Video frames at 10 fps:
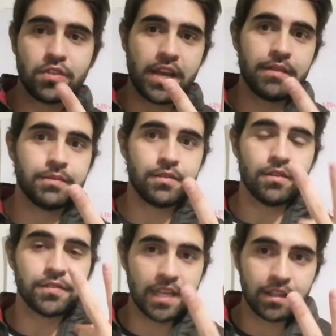types
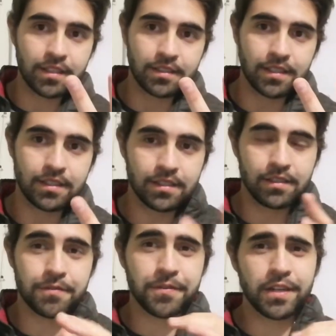of sentences.
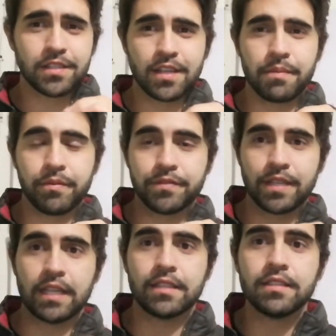The first type of
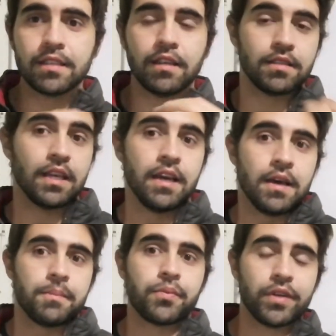sentence is
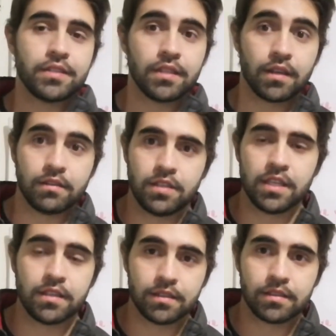present
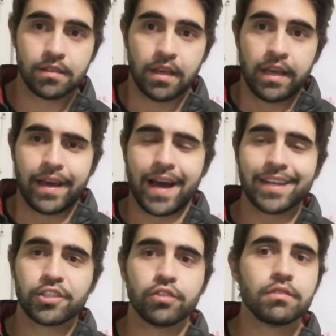continuous,
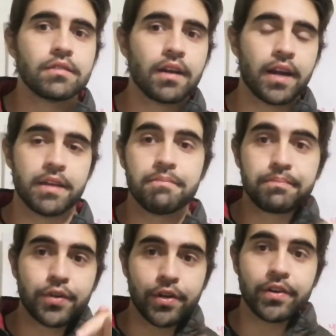actions that are in
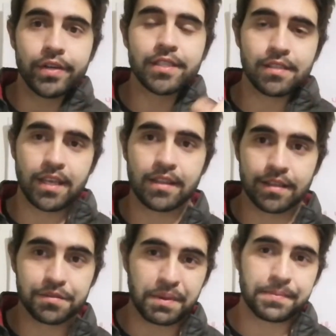progress in
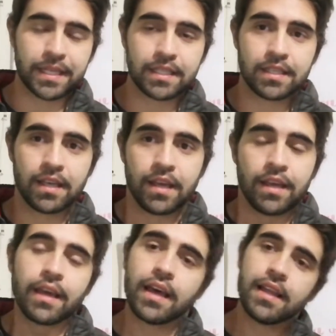this moment.
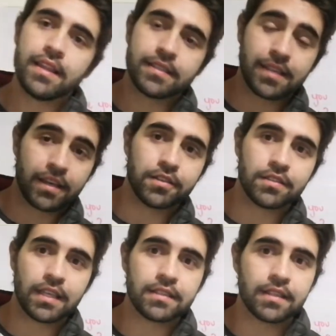And the second
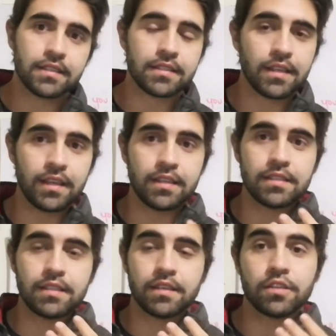sentence
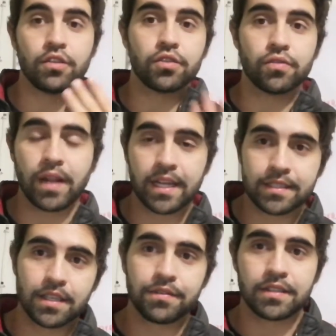is usual
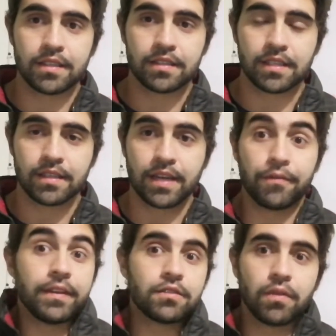activities,
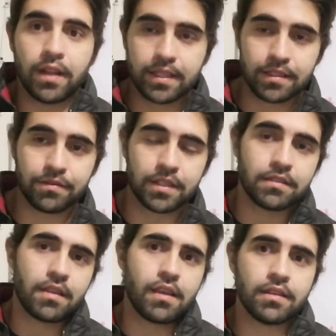habitual
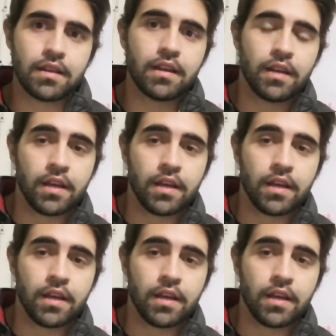activities, things that